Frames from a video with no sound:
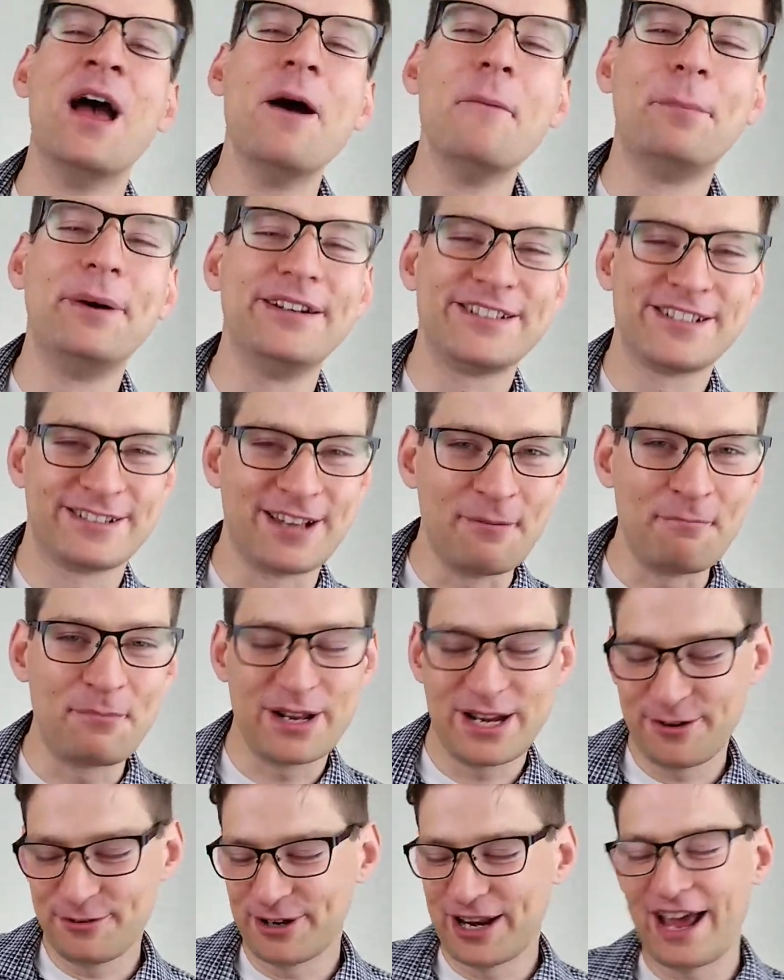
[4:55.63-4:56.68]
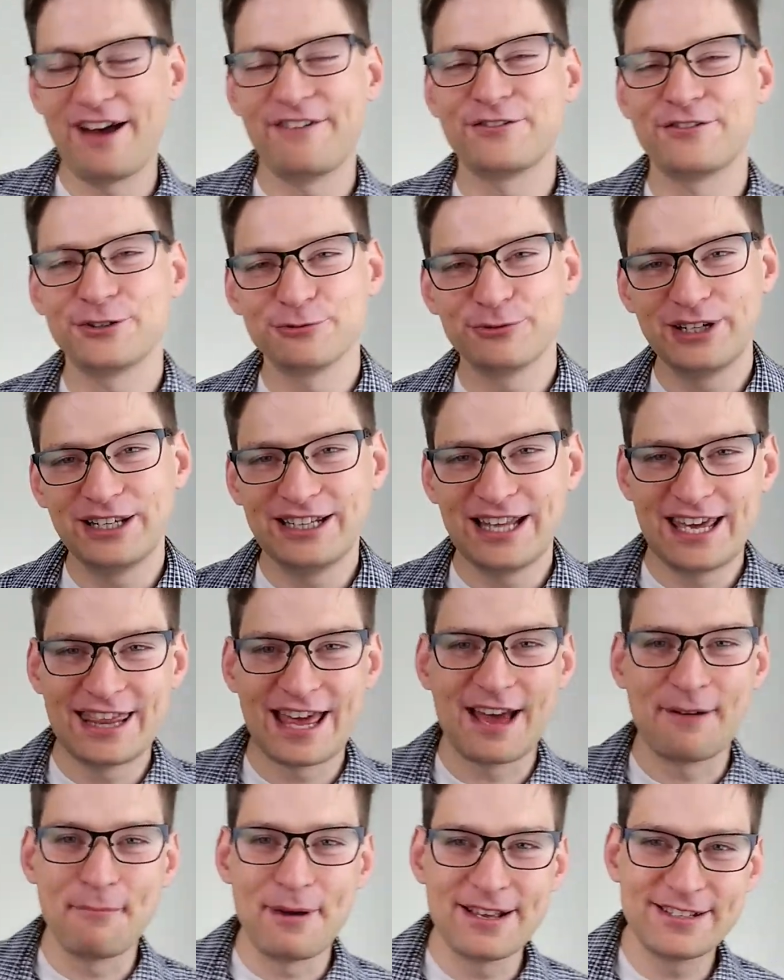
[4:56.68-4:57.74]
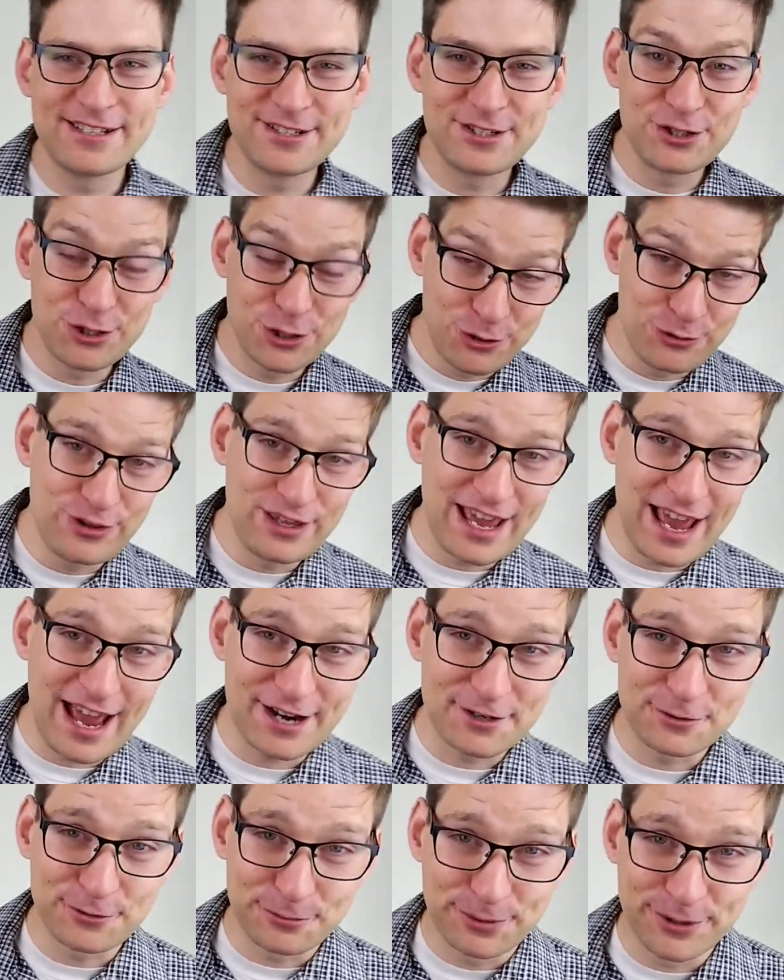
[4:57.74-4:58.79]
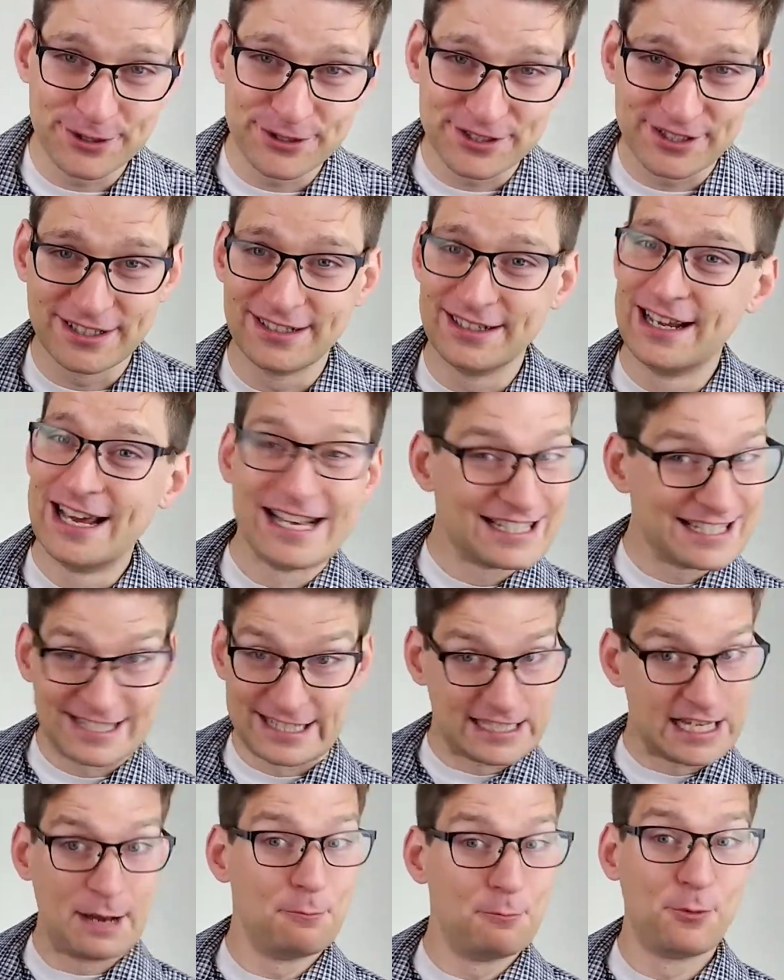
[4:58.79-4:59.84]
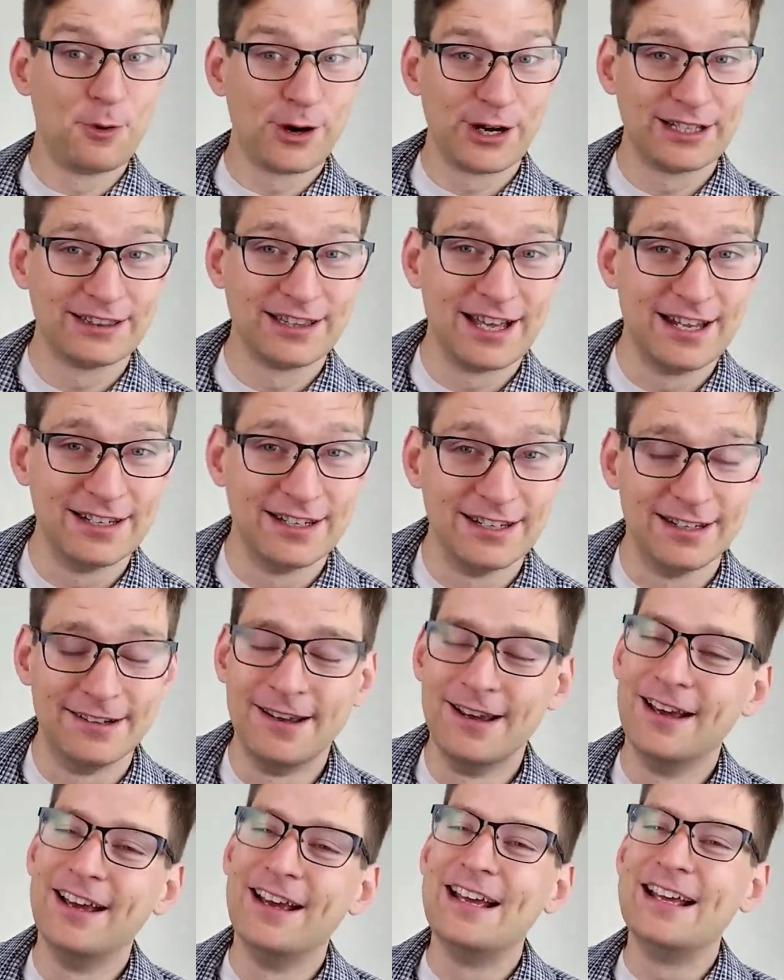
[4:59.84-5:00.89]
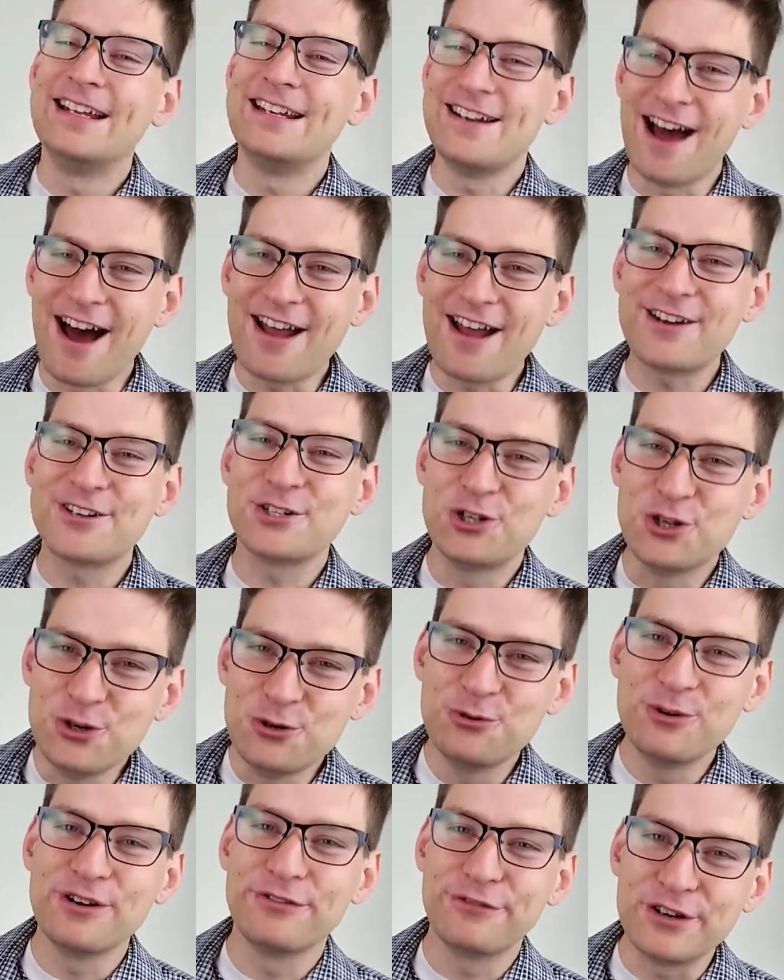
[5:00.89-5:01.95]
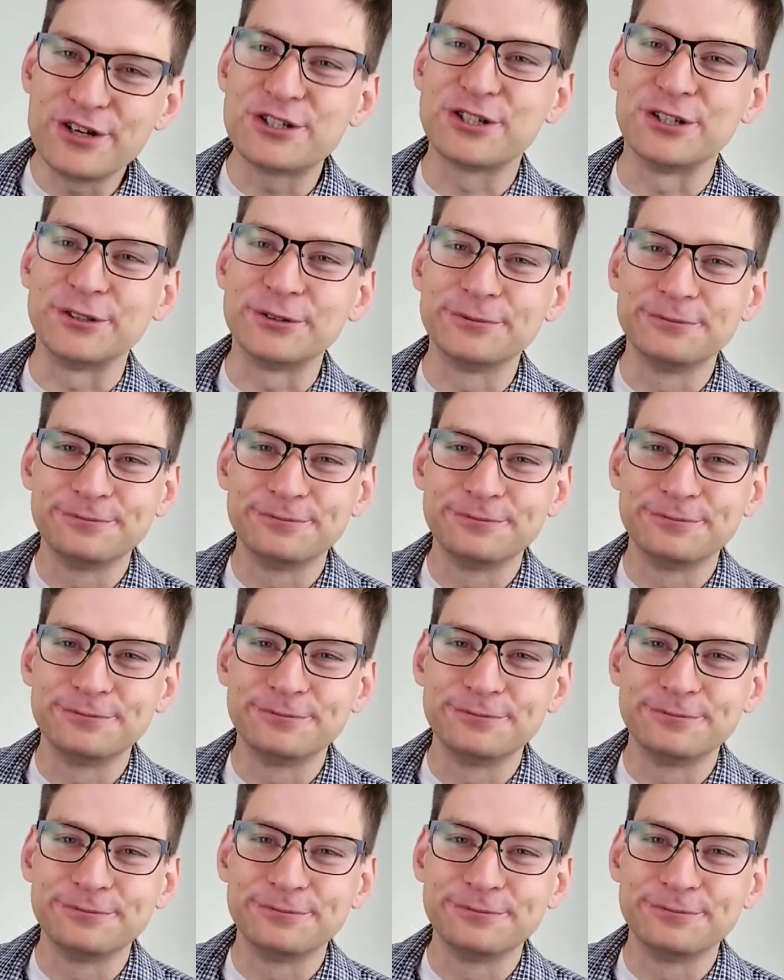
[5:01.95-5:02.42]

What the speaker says: But somebody would have to relay that message to the actual person somewhere in London. Not too efficient.